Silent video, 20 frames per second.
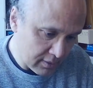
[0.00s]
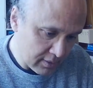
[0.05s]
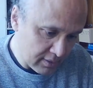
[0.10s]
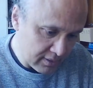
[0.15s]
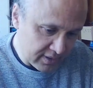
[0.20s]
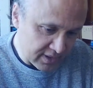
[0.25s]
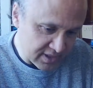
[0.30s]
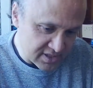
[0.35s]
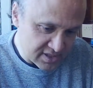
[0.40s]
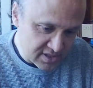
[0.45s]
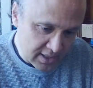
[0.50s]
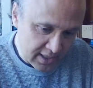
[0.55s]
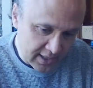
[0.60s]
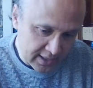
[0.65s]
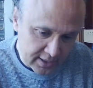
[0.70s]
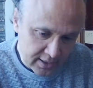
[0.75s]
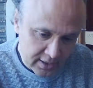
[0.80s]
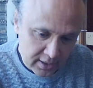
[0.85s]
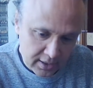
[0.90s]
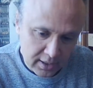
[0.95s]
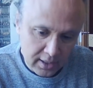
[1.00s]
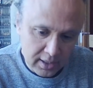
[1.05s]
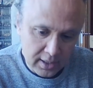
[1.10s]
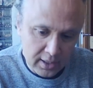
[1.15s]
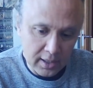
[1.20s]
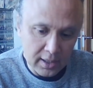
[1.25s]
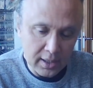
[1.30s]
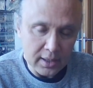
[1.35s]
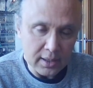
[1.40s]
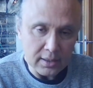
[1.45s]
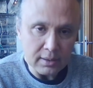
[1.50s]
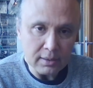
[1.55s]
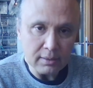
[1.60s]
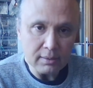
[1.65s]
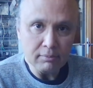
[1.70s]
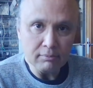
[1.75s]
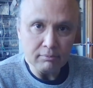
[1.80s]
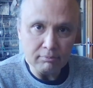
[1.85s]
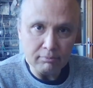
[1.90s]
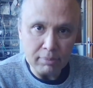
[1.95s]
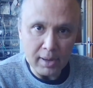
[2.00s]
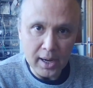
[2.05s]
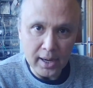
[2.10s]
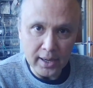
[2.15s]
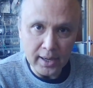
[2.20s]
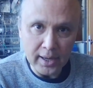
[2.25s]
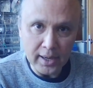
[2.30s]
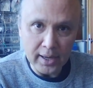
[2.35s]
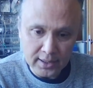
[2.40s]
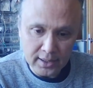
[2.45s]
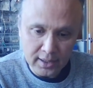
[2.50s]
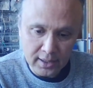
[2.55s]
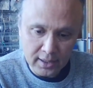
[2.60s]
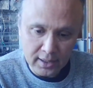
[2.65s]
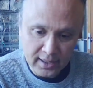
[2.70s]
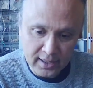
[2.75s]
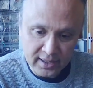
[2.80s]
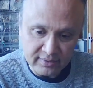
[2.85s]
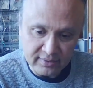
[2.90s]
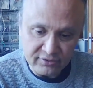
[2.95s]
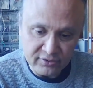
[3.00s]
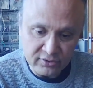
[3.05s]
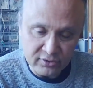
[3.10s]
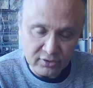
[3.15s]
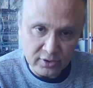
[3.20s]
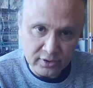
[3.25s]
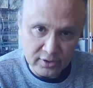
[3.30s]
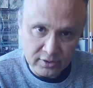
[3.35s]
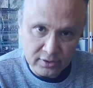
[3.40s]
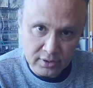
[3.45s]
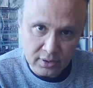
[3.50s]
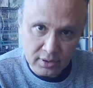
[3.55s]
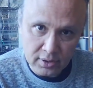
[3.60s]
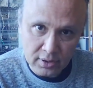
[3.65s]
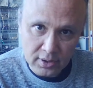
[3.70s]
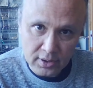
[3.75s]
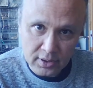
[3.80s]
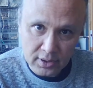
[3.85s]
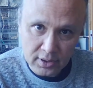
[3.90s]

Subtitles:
things like buying advertorial